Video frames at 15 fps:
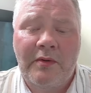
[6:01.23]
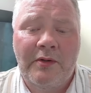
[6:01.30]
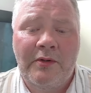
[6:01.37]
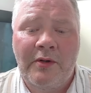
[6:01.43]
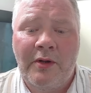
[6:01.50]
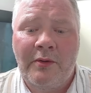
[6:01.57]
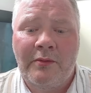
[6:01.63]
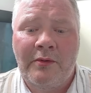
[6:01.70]

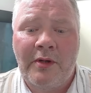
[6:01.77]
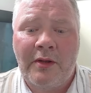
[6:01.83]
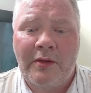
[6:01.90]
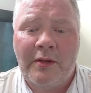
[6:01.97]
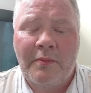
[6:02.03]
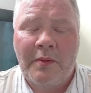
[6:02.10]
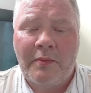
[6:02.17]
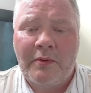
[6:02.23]
nothing
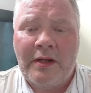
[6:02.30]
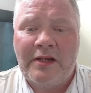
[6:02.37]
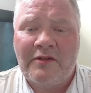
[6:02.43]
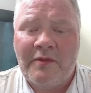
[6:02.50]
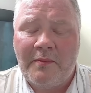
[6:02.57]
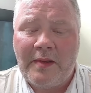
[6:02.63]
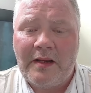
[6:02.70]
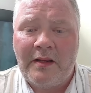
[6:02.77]
but praise
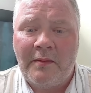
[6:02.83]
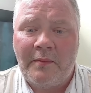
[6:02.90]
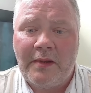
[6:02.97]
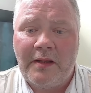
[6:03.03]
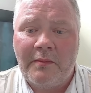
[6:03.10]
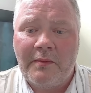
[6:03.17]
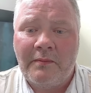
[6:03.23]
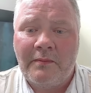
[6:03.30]
for Ben
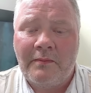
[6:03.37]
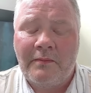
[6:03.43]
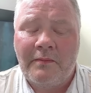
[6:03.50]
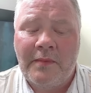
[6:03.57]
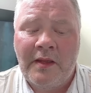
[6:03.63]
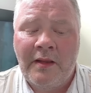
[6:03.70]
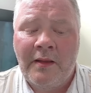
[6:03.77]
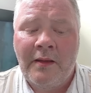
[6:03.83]
Habib.
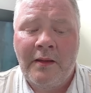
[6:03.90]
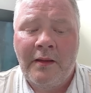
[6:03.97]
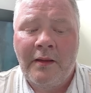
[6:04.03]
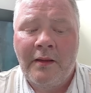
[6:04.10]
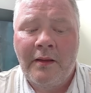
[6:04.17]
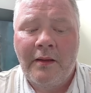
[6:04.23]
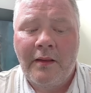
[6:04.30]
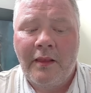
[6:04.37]

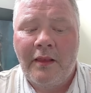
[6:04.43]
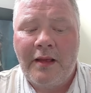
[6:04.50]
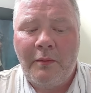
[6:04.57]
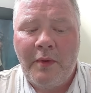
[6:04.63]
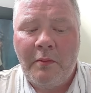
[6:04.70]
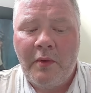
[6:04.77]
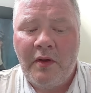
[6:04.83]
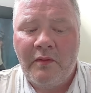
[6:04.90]
Then
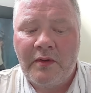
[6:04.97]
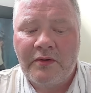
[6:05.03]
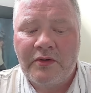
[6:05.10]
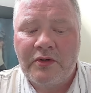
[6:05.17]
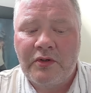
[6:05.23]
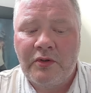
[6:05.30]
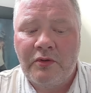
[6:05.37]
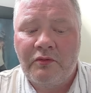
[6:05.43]
we move on
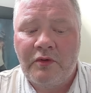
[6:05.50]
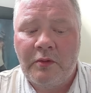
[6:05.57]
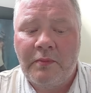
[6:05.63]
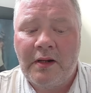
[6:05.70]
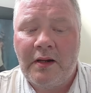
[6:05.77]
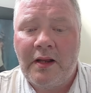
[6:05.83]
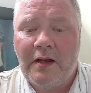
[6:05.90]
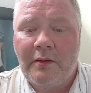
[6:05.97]
to
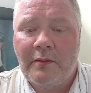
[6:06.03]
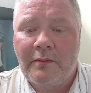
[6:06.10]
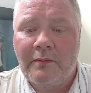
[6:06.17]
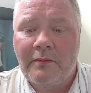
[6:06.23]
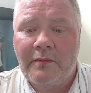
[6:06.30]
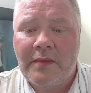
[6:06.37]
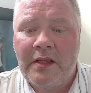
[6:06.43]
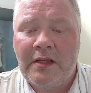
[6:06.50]
Rupert Lowe.
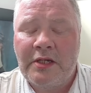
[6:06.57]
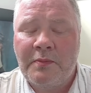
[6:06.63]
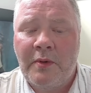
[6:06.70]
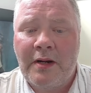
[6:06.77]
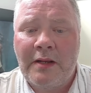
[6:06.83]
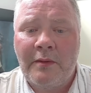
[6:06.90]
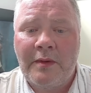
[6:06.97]
He's put out a